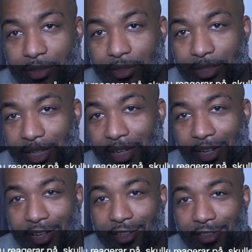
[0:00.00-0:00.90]

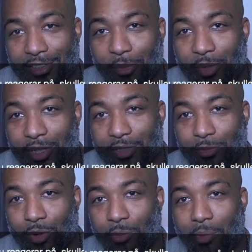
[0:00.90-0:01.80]
sing some of these
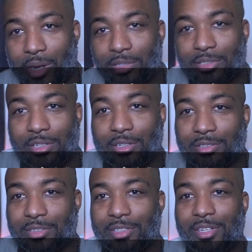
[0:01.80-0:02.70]
more modern
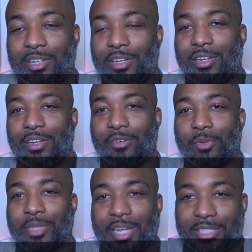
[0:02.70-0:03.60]
songs
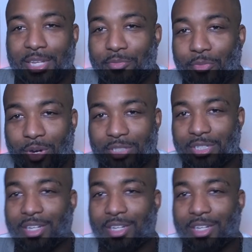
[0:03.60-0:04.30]
with that deep voice.